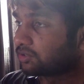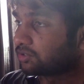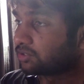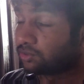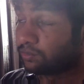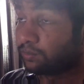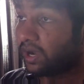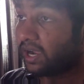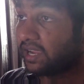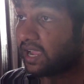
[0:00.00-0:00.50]

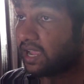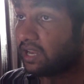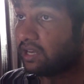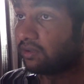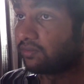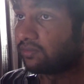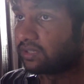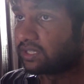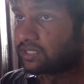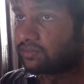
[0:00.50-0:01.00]
To buy any
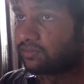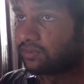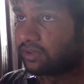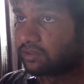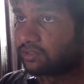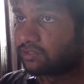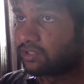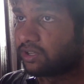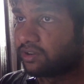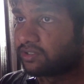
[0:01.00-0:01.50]
of these
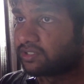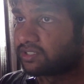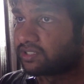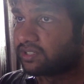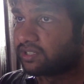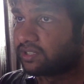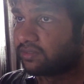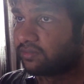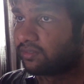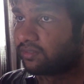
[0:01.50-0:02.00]
figures,
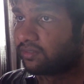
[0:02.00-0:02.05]
honestly.